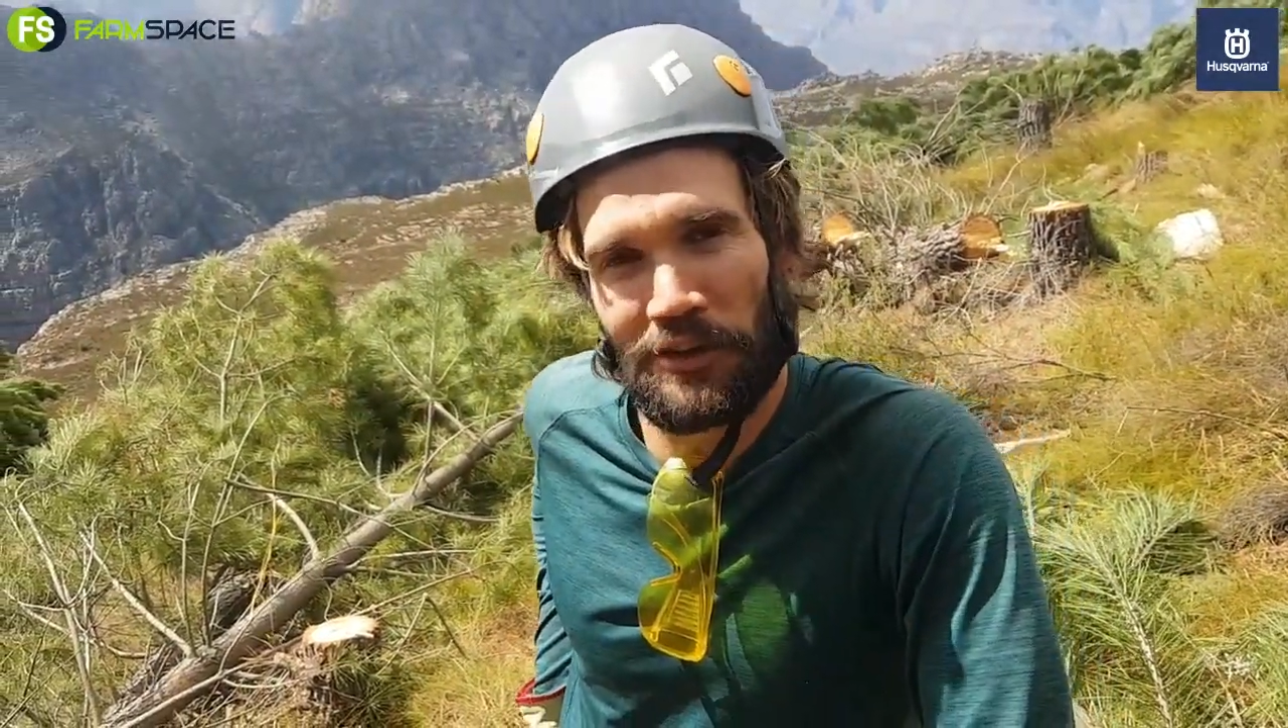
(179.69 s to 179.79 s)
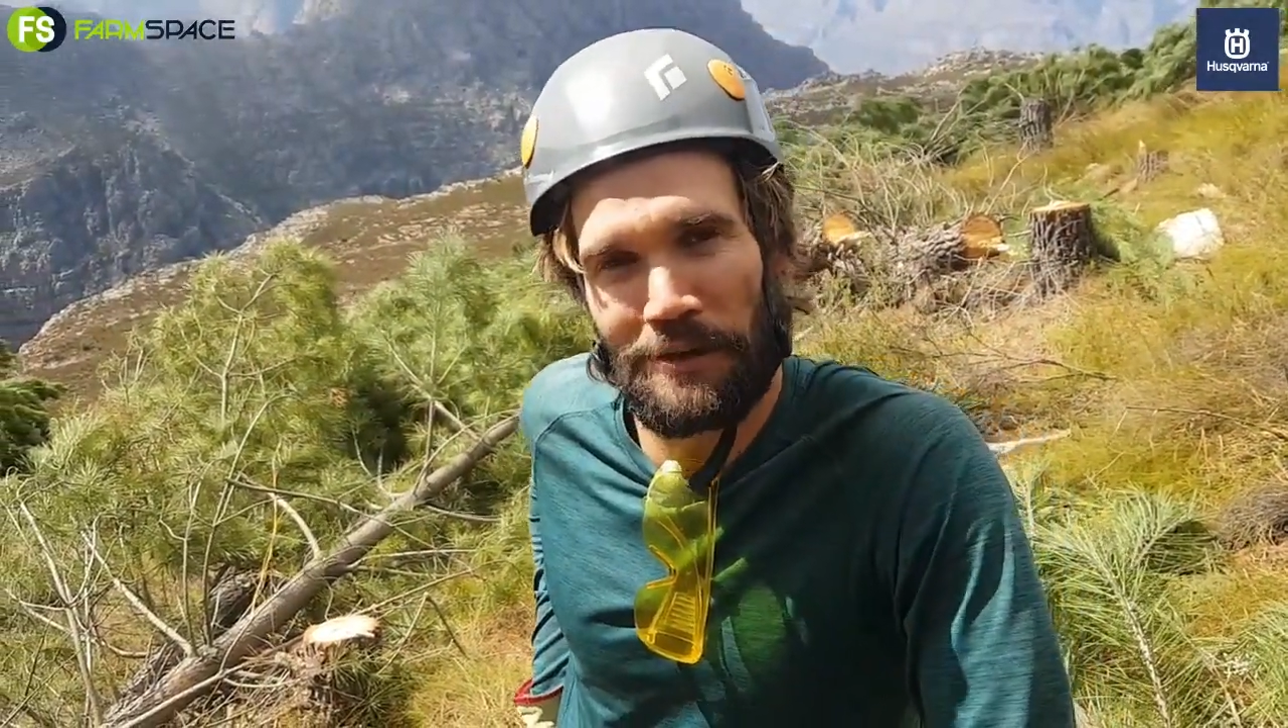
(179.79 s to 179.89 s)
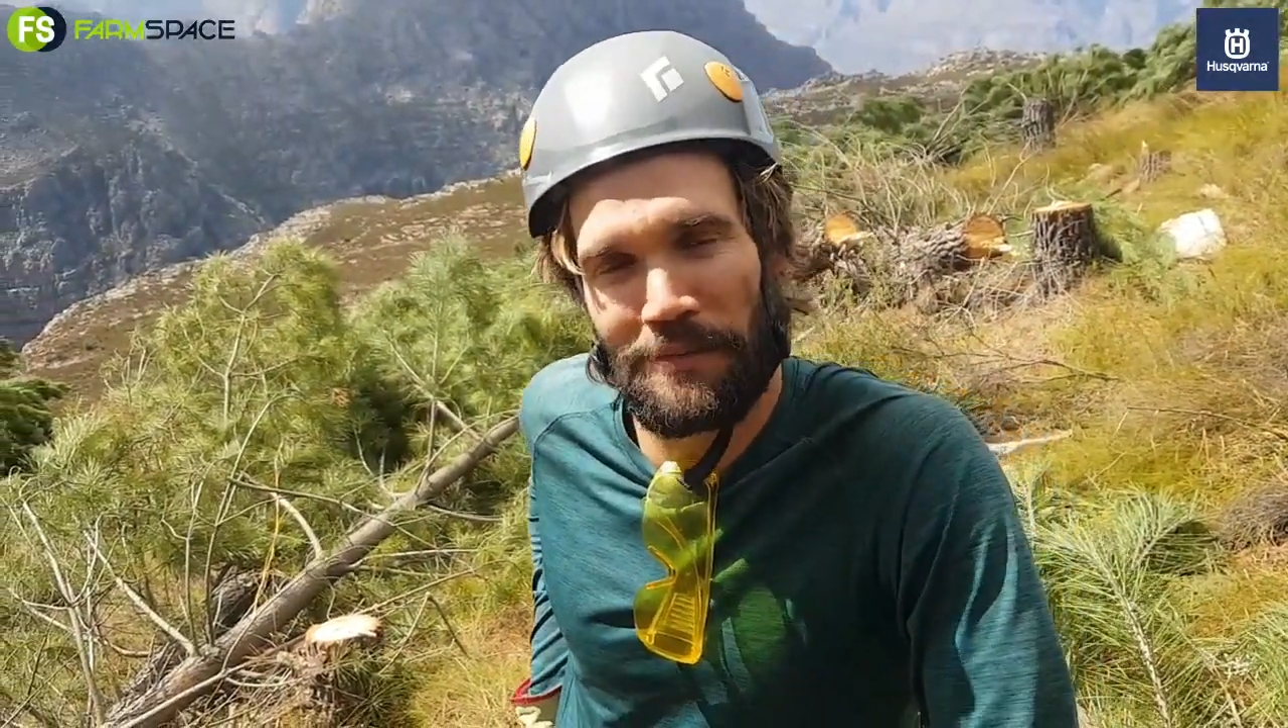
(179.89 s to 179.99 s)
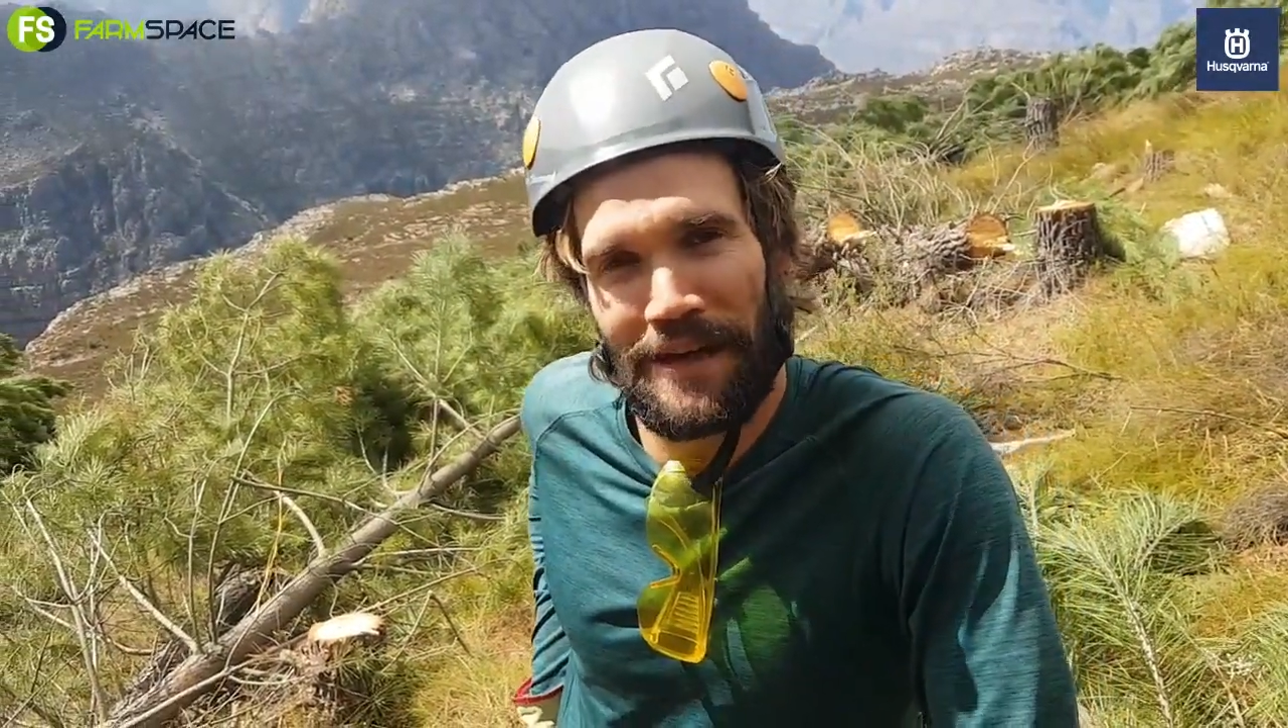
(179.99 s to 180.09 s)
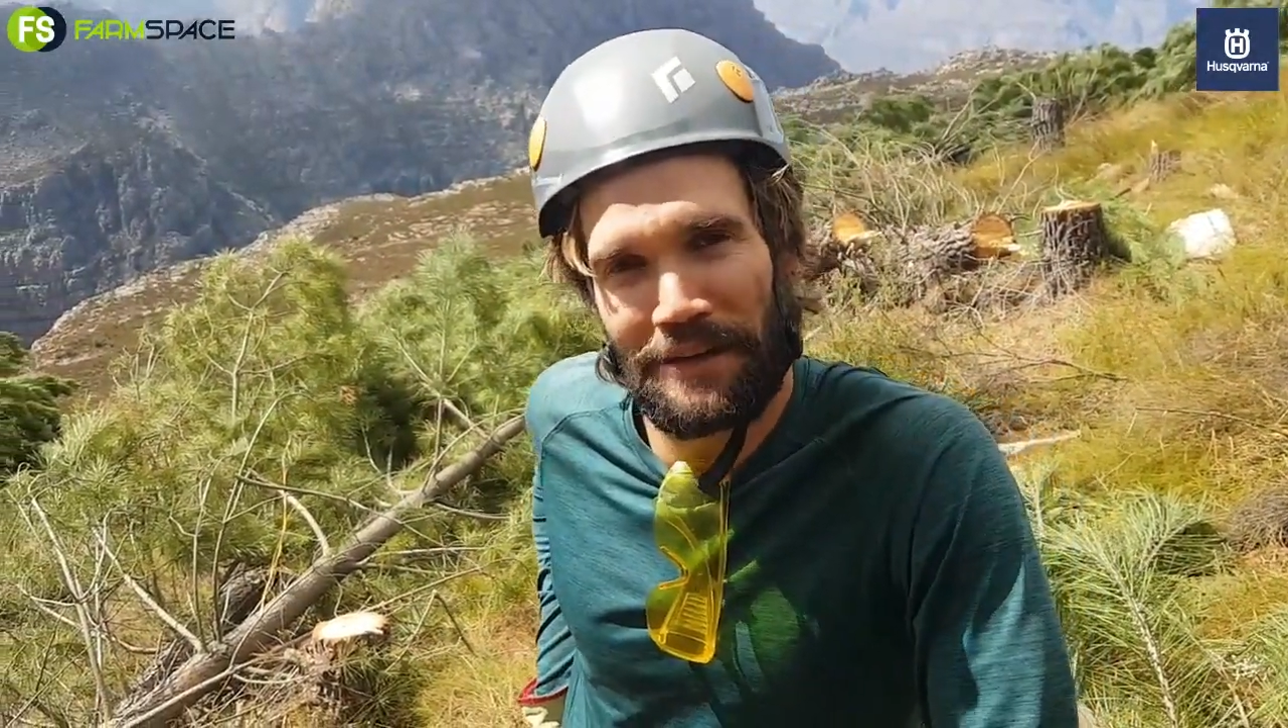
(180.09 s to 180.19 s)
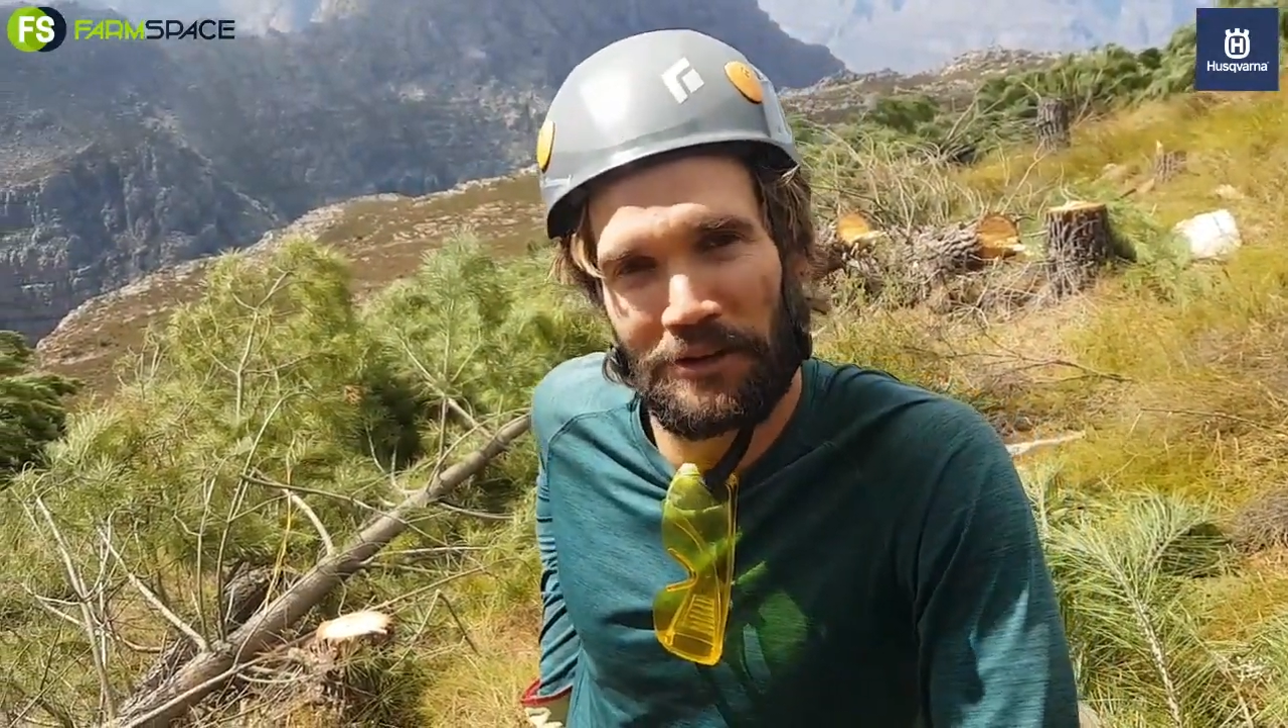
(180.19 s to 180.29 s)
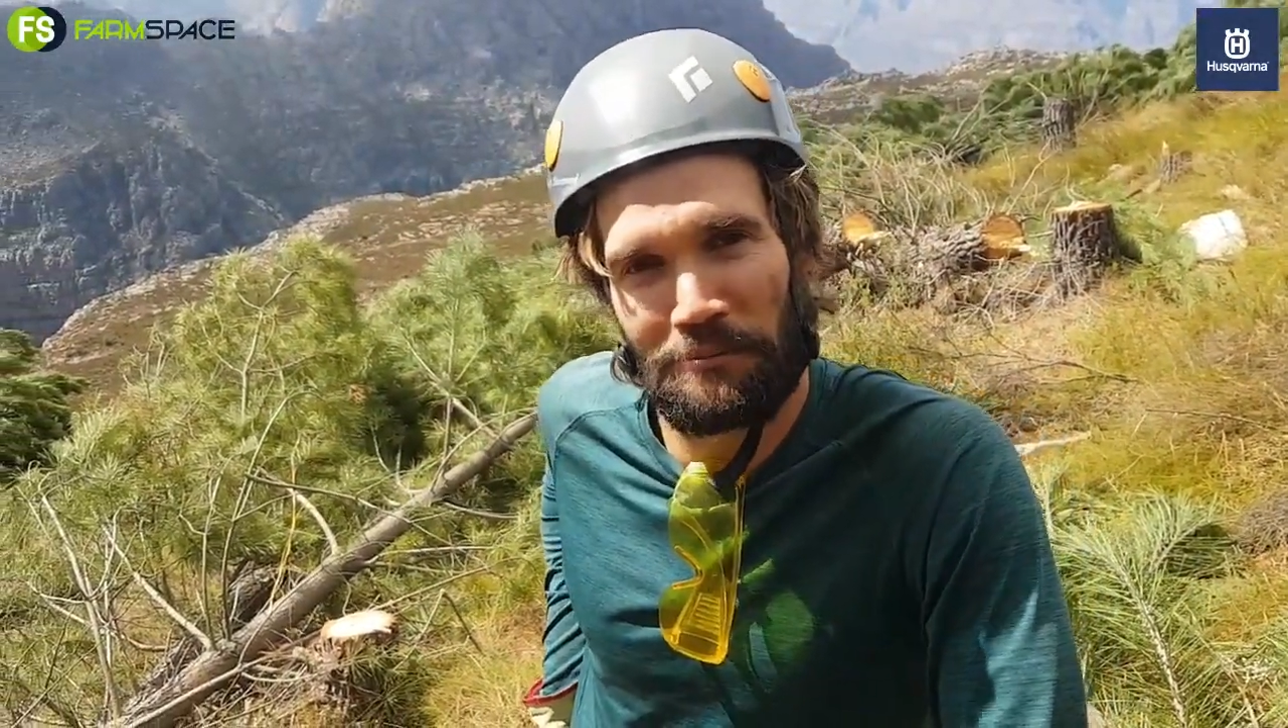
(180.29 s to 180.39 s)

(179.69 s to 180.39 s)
time behind the